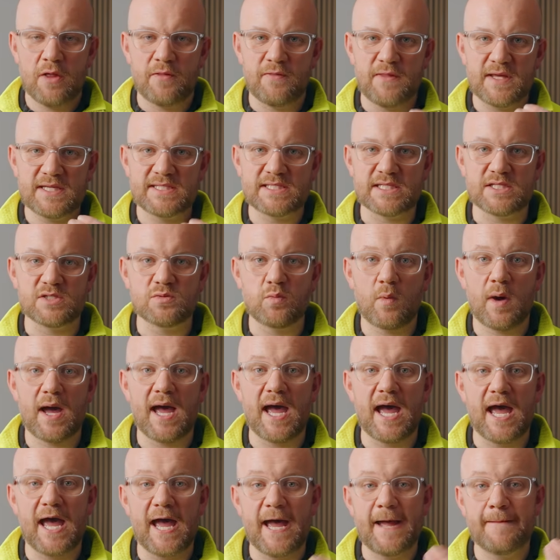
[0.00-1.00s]
this is
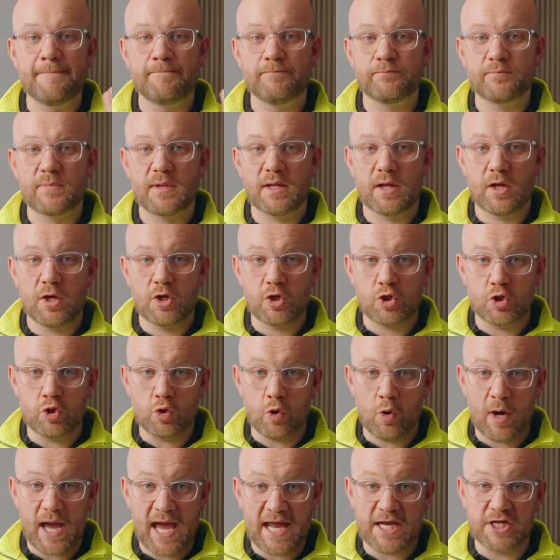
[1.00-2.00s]
where
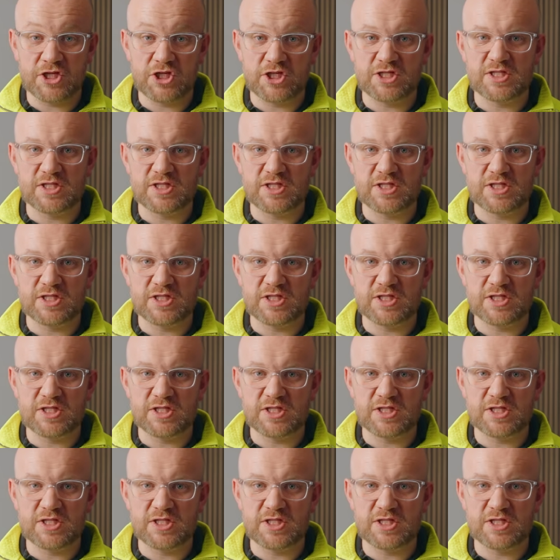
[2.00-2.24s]
your energy